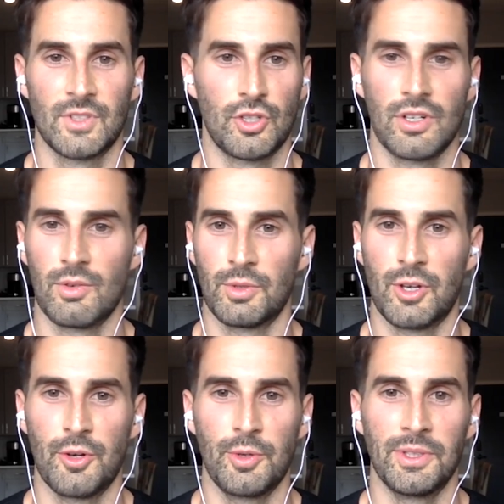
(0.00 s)
Sure, we'll
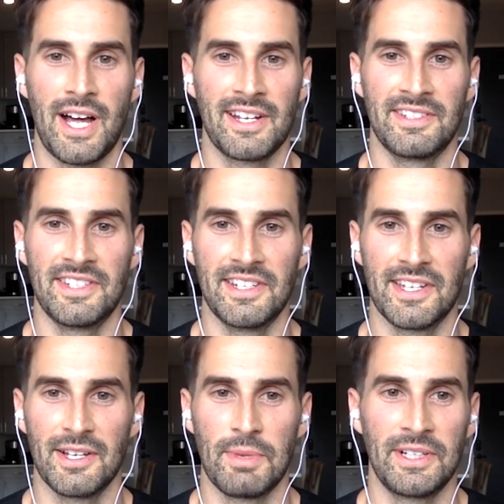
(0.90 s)
go to a lot of
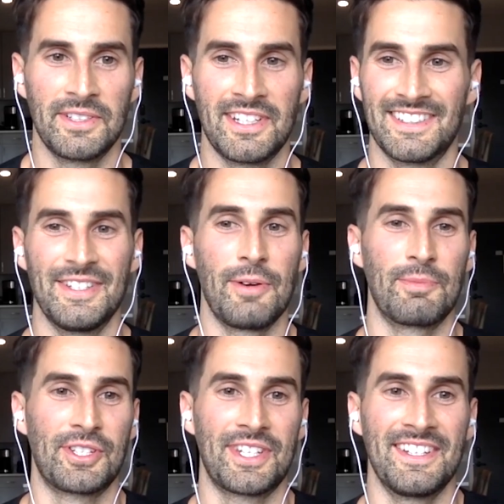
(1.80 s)
detail, Melanie. No, I'm
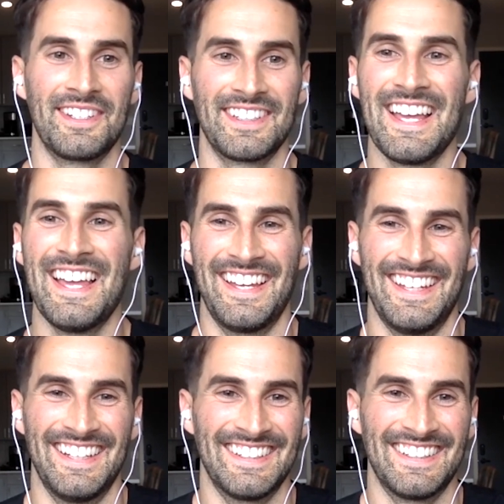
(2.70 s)
just kidding.
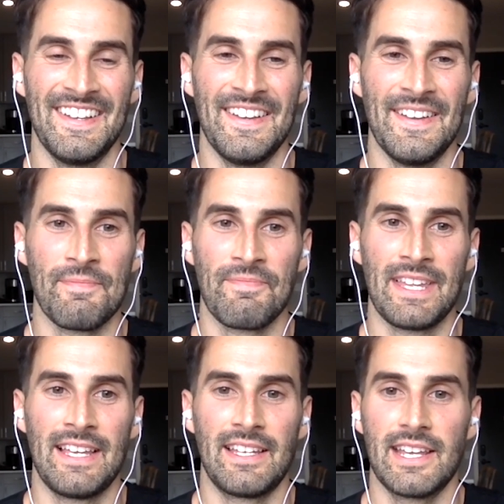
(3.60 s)

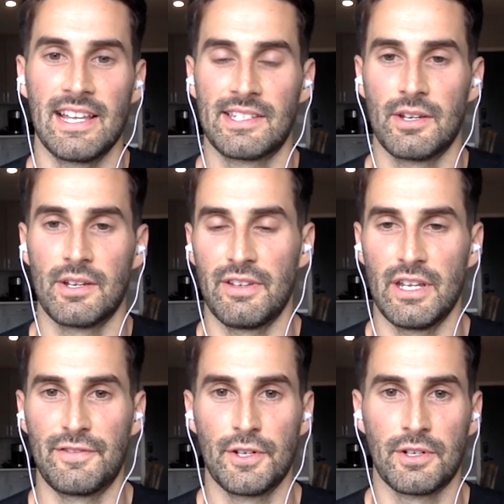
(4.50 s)
Yeah, so
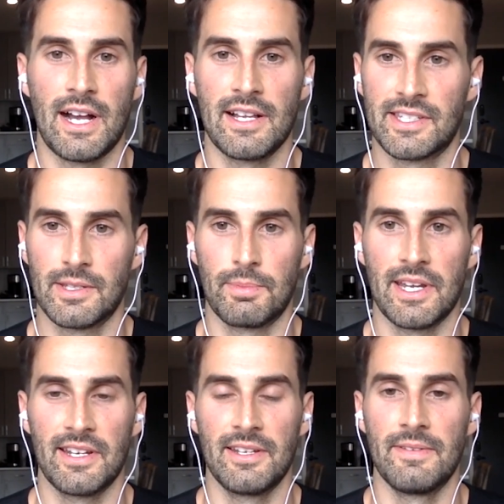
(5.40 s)
if you're
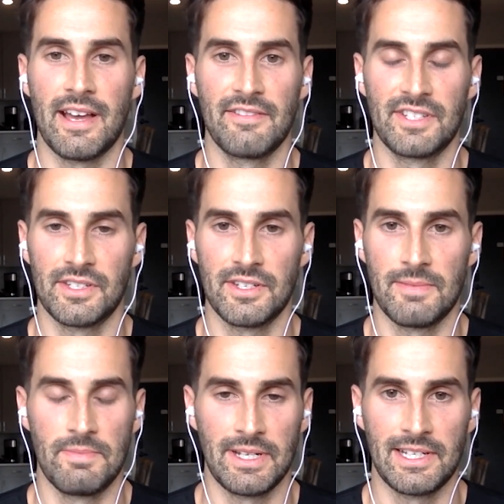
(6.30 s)
constipated, obviously
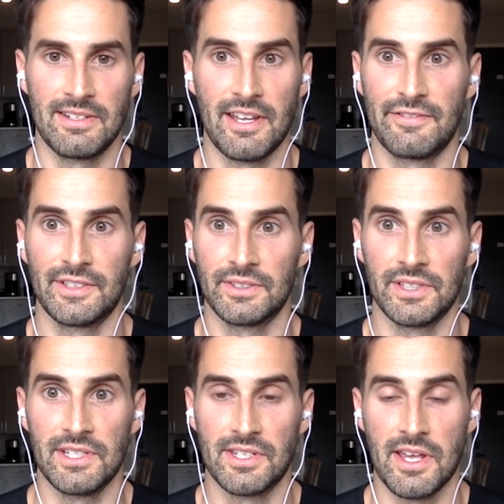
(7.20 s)
it can definitely
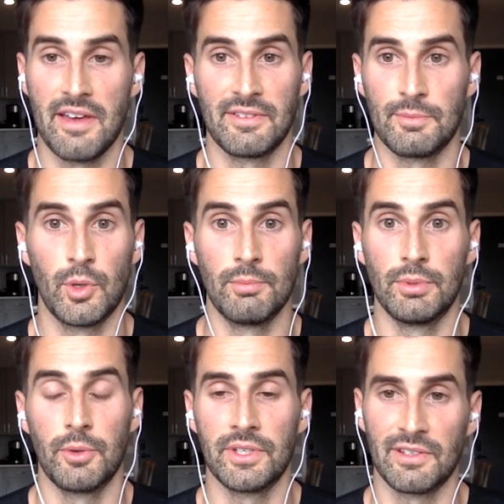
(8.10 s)
lead to having more
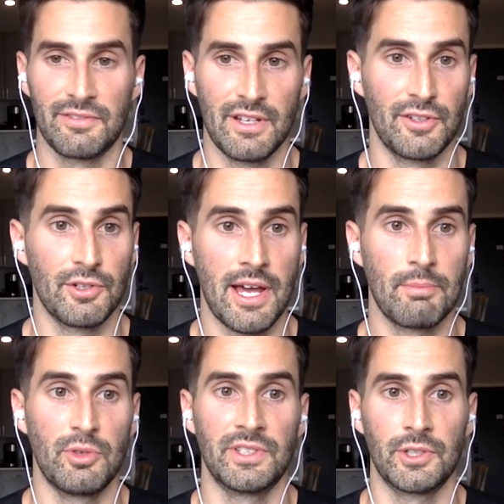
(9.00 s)
bloating if you're not
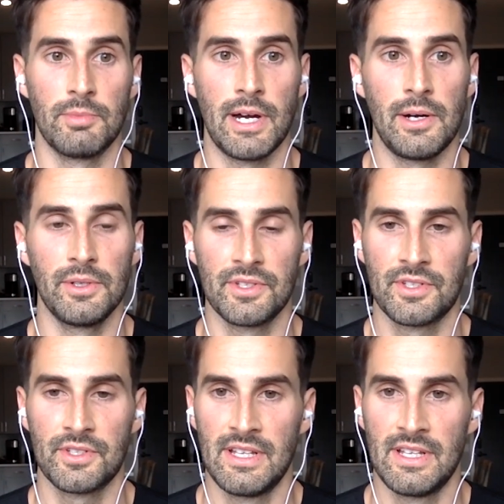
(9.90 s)
moving your bowels.